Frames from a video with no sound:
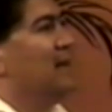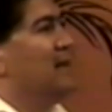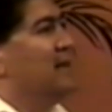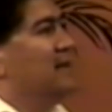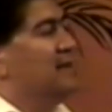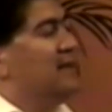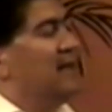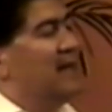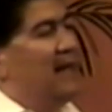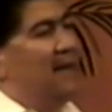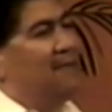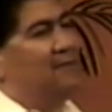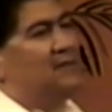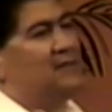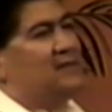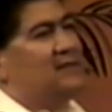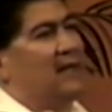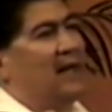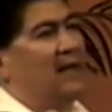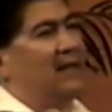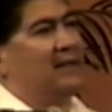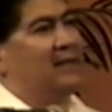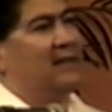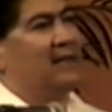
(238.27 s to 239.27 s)
that I've
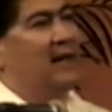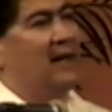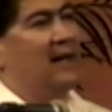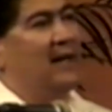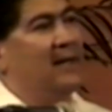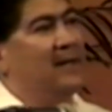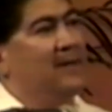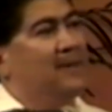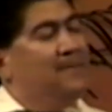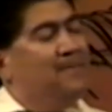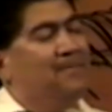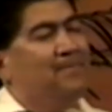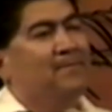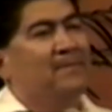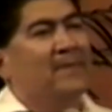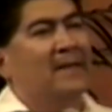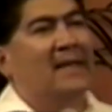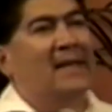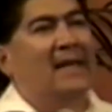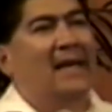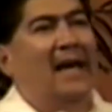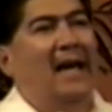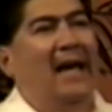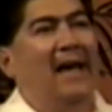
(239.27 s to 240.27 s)
sought God,
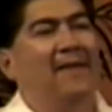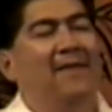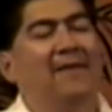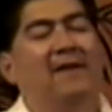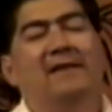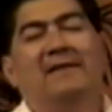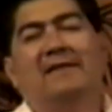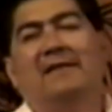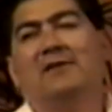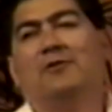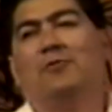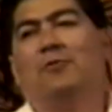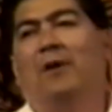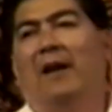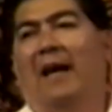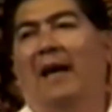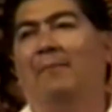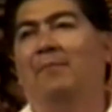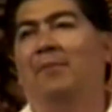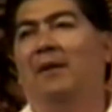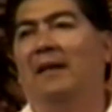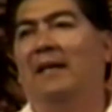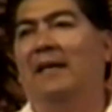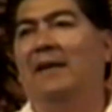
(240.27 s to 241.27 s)
and this is what I
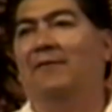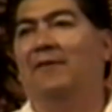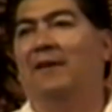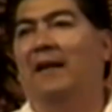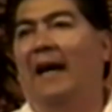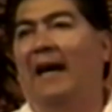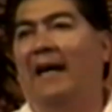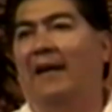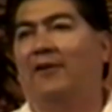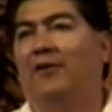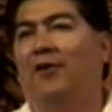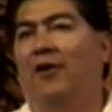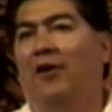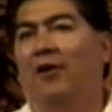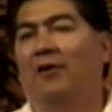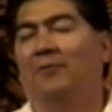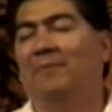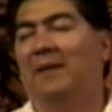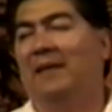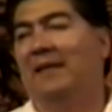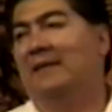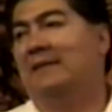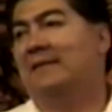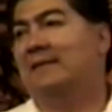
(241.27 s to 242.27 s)
believe God called
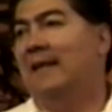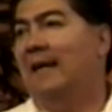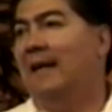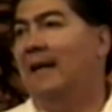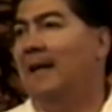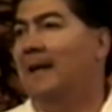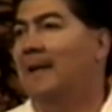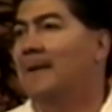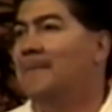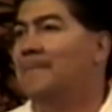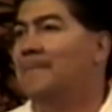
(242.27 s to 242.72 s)
me to say.